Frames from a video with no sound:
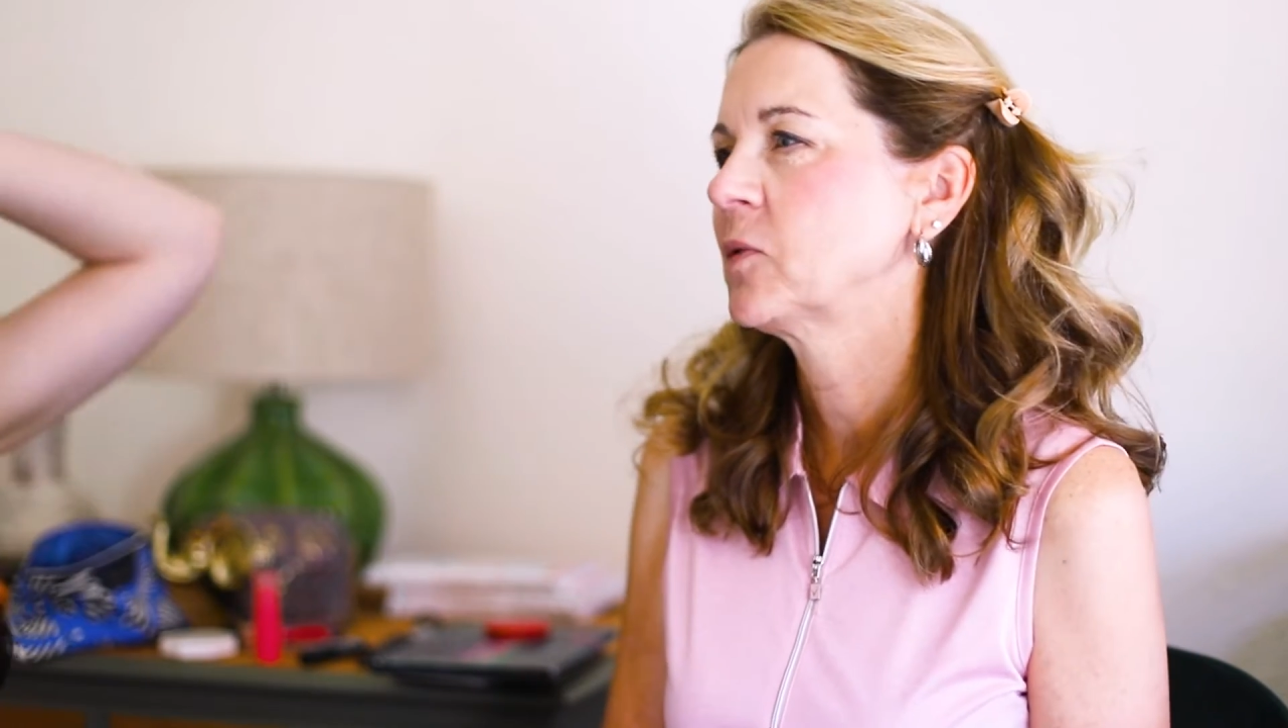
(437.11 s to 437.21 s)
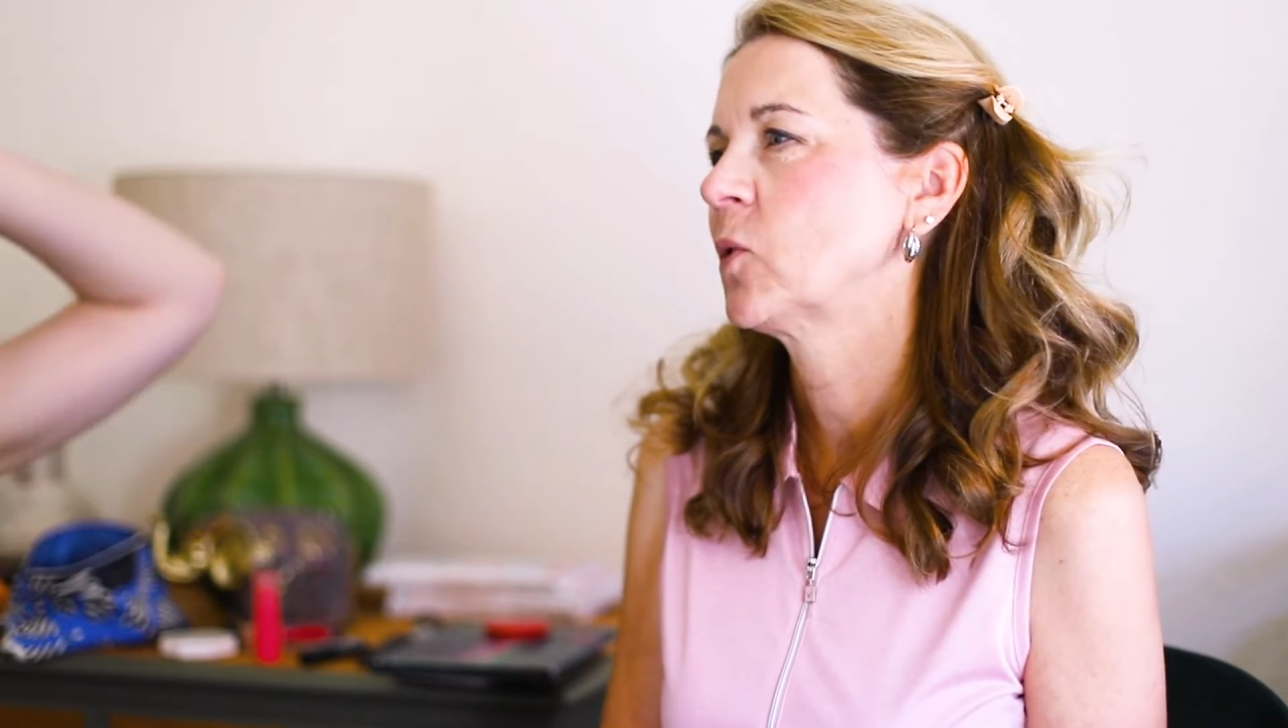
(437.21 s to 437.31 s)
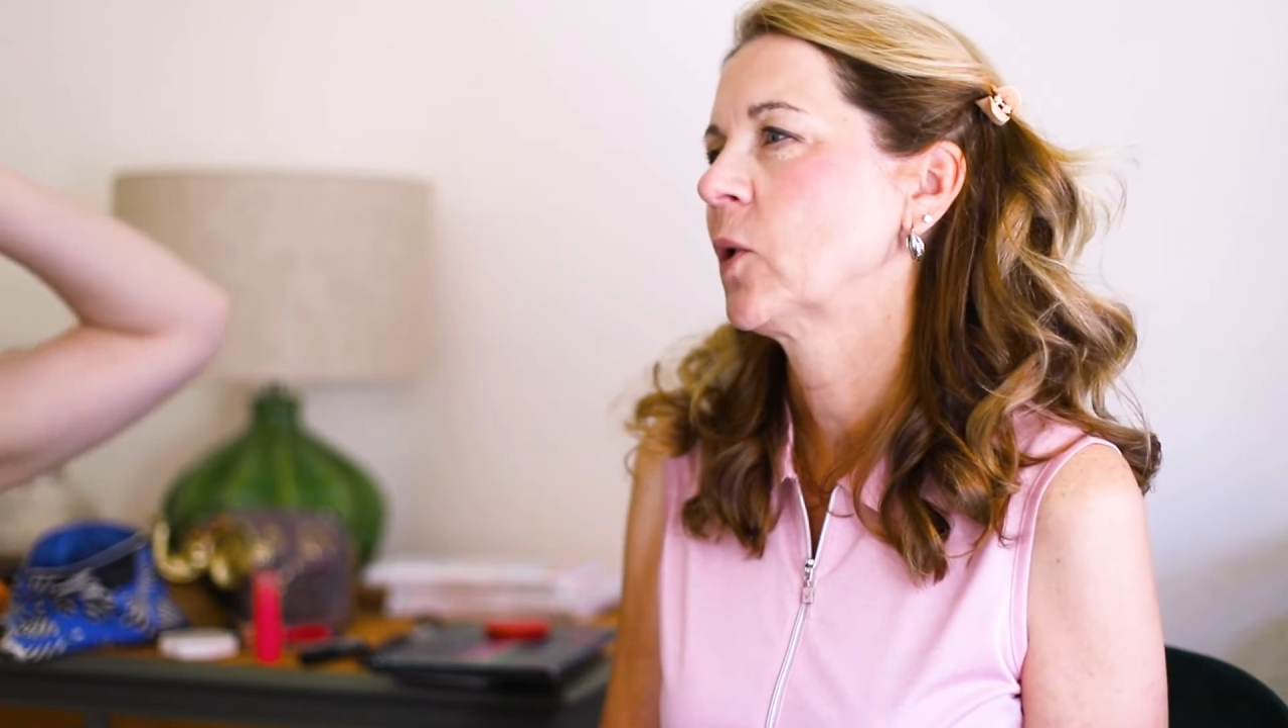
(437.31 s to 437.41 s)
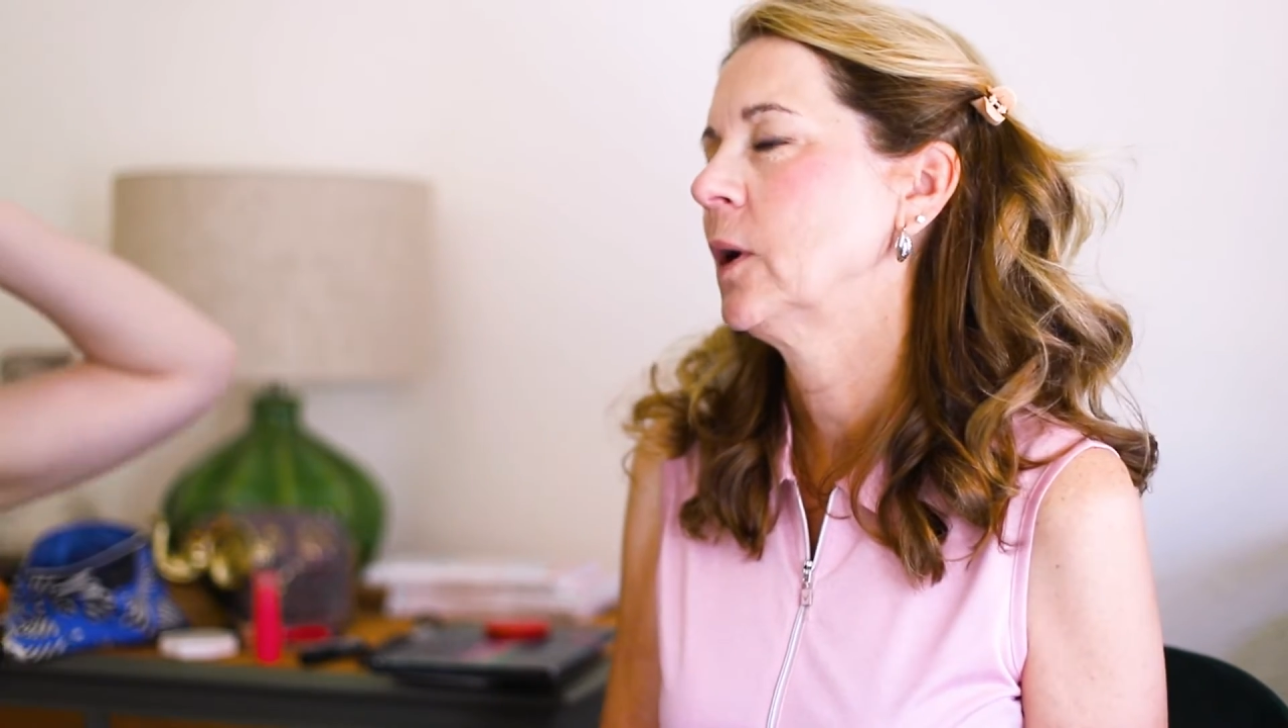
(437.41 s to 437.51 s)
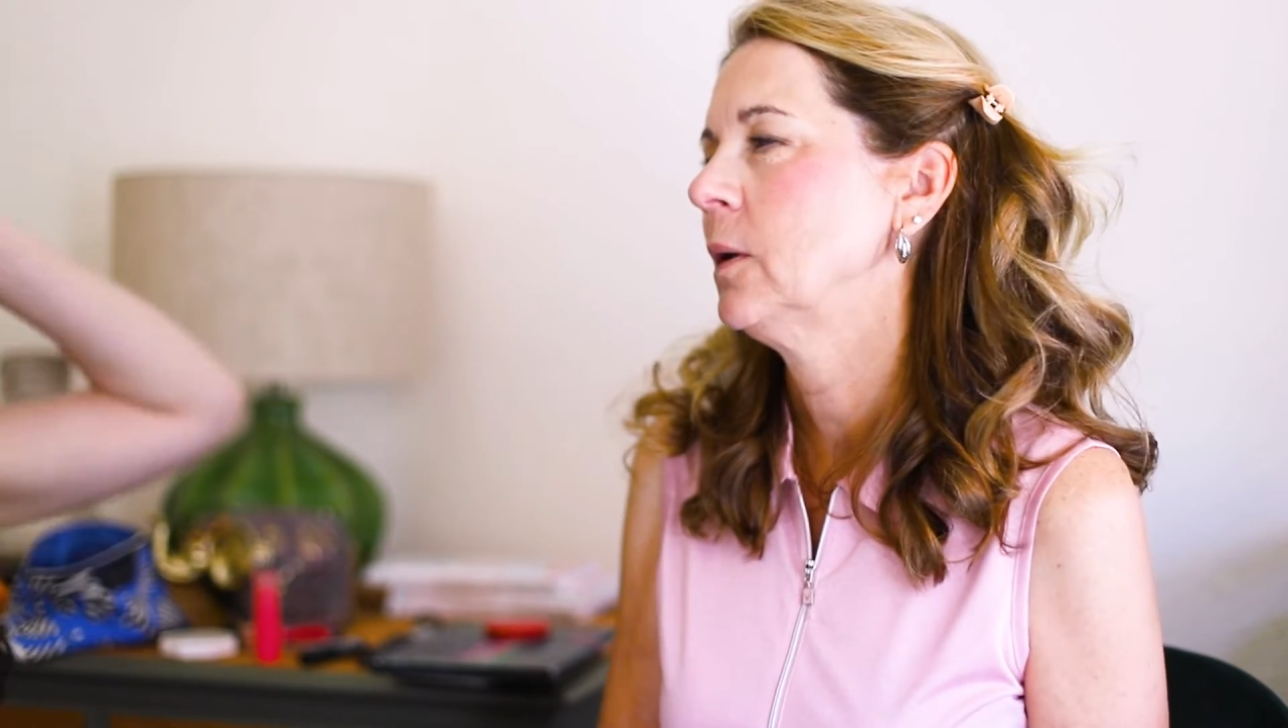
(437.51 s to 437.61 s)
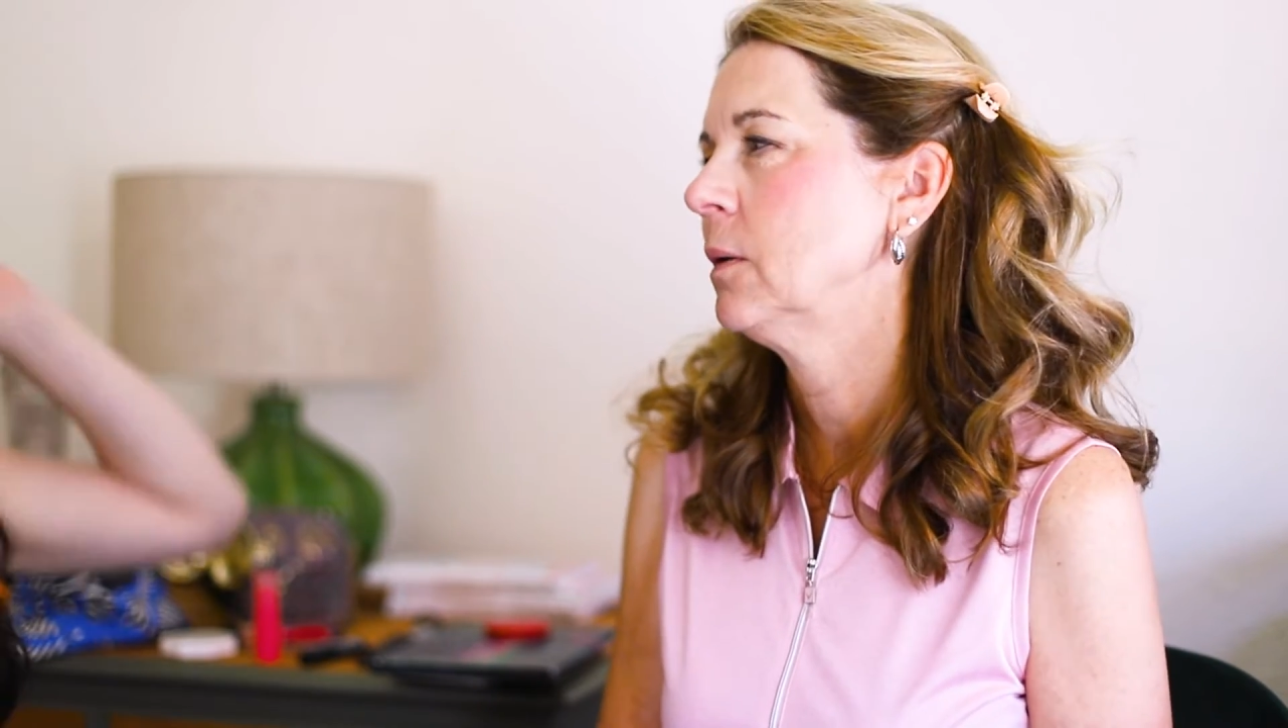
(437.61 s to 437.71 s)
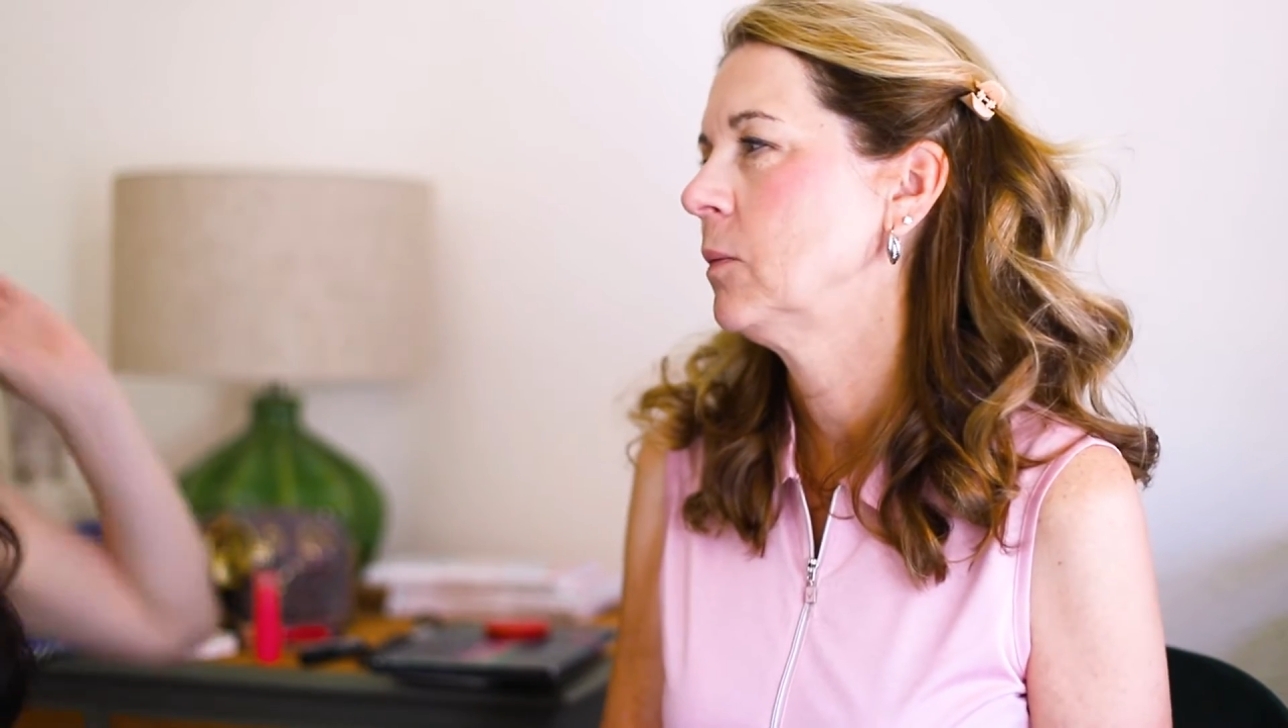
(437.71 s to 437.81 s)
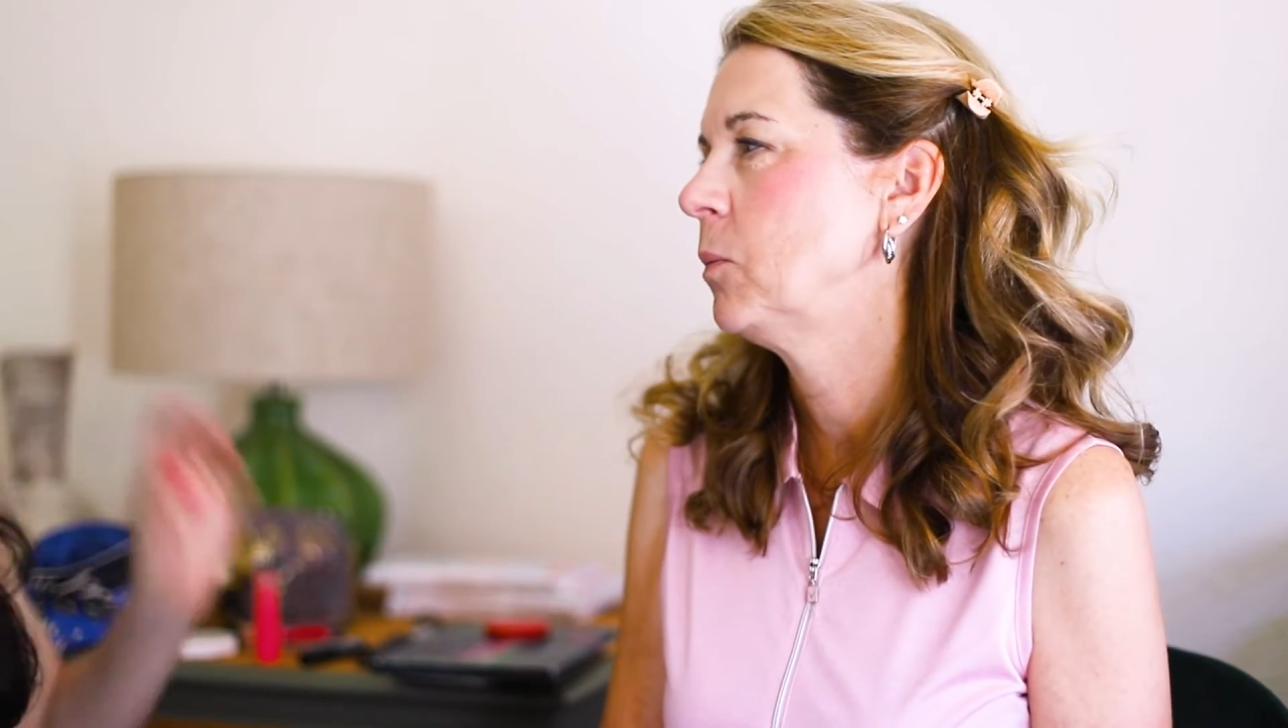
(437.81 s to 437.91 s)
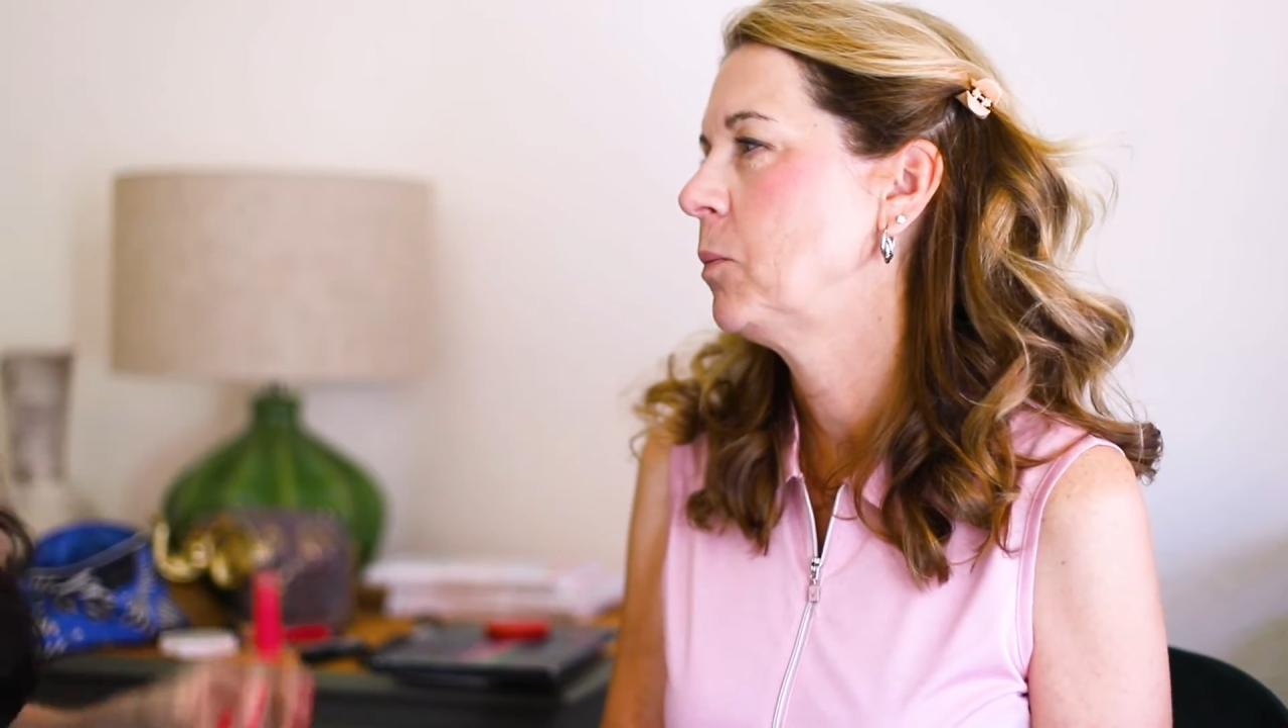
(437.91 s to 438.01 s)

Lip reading: story,